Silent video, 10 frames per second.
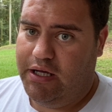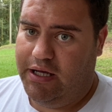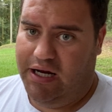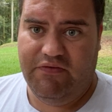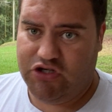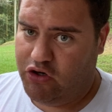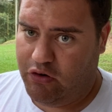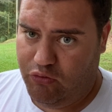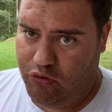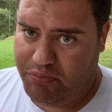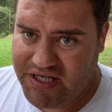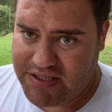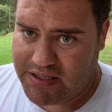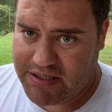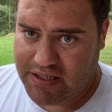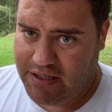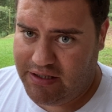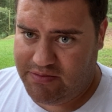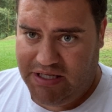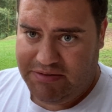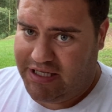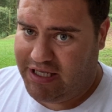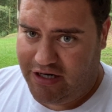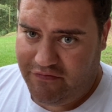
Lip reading: and have a junk removal business. Sometimes I get